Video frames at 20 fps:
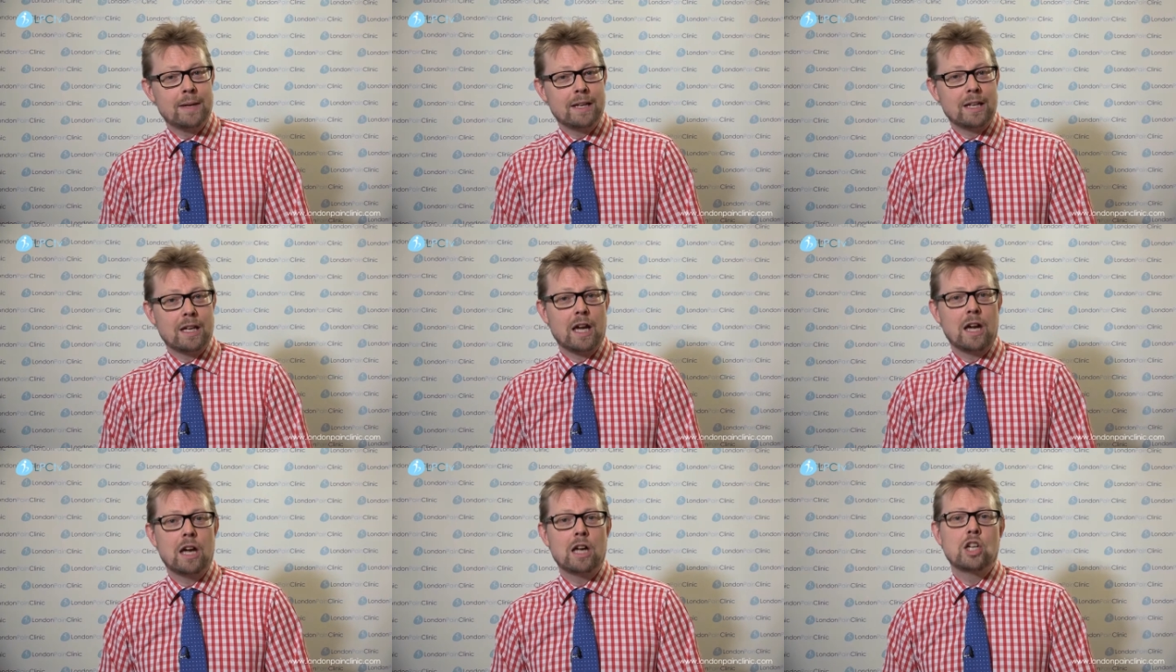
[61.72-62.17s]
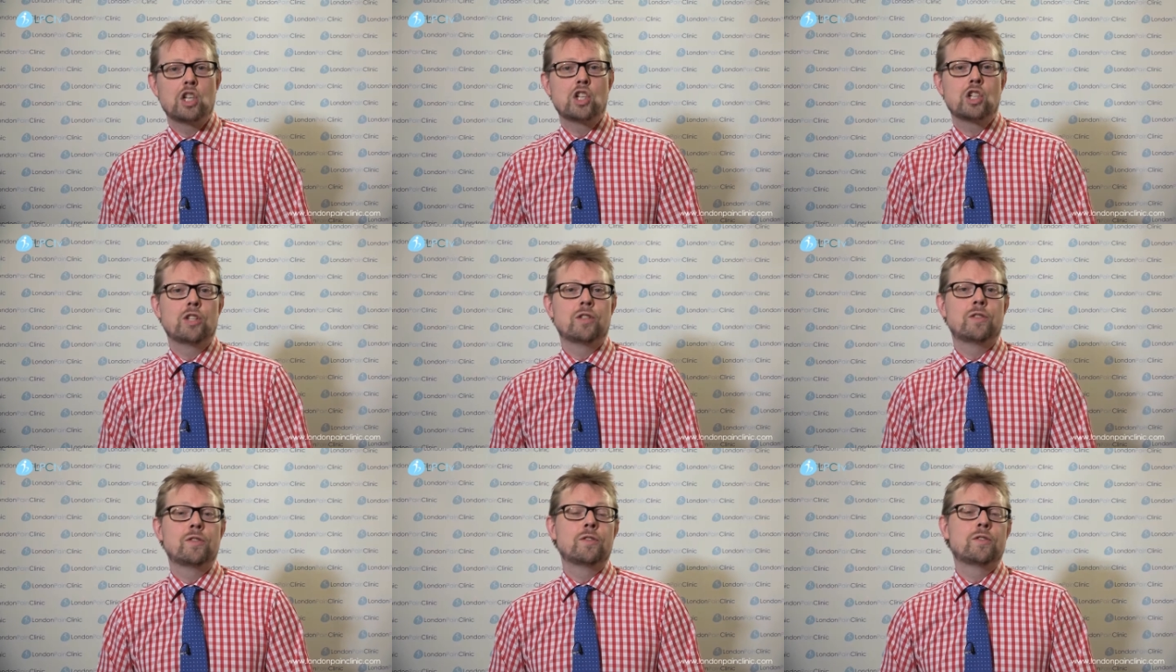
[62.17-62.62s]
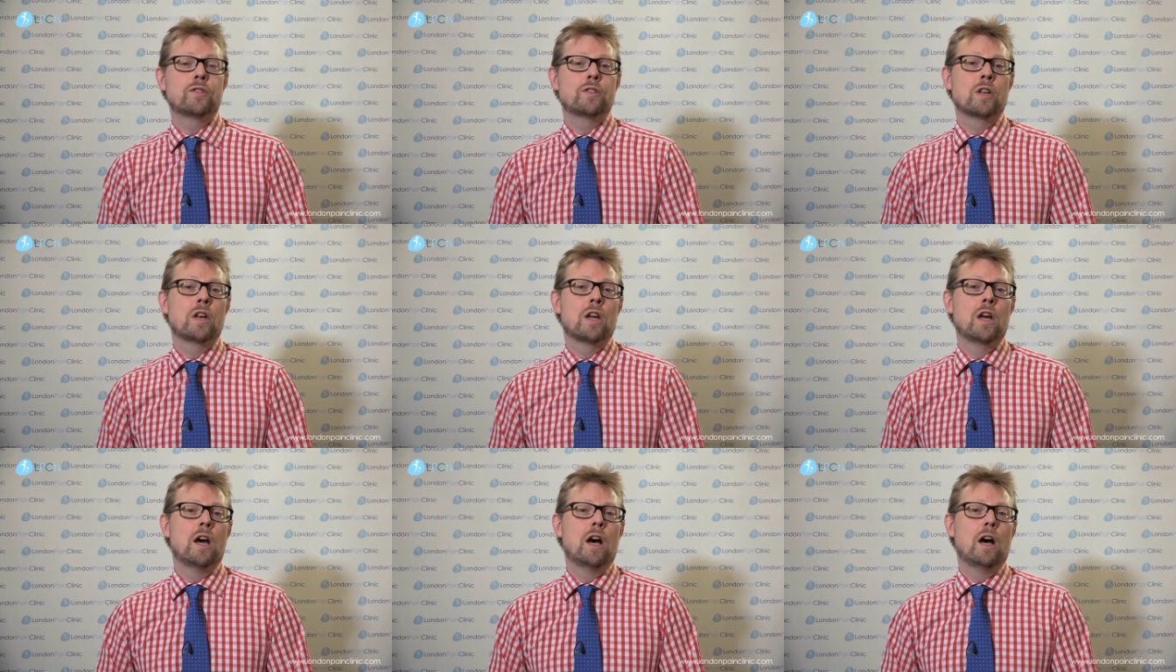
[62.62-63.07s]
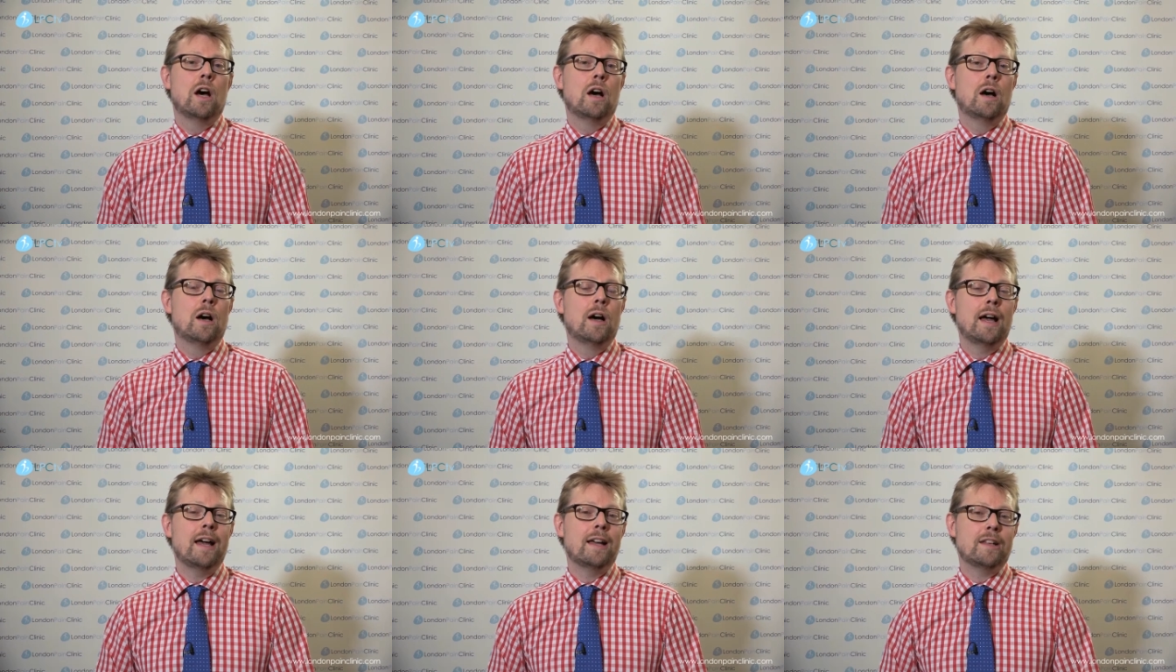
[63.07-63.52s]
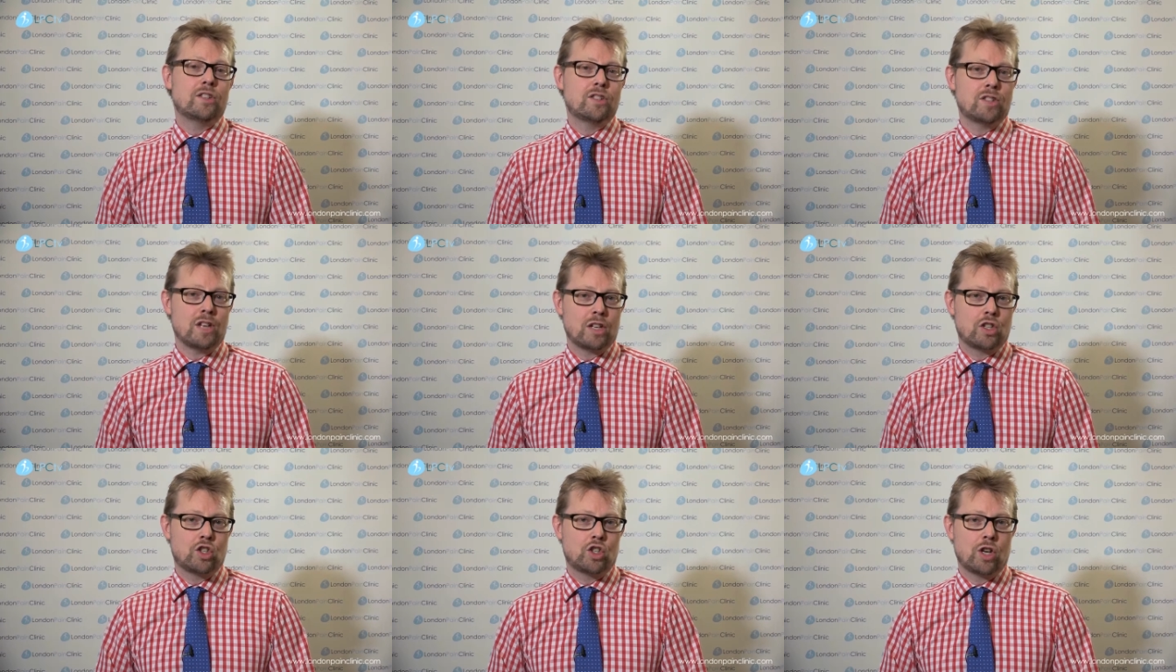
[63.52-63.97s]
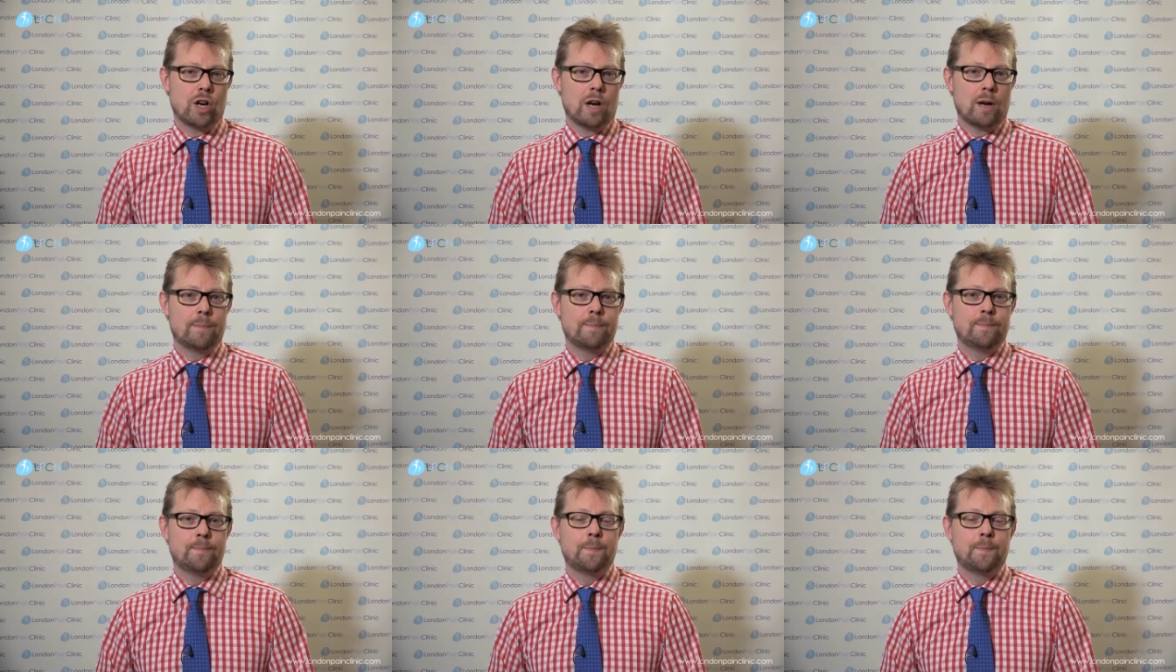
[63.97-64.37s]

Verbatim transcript: medications, uh, etc.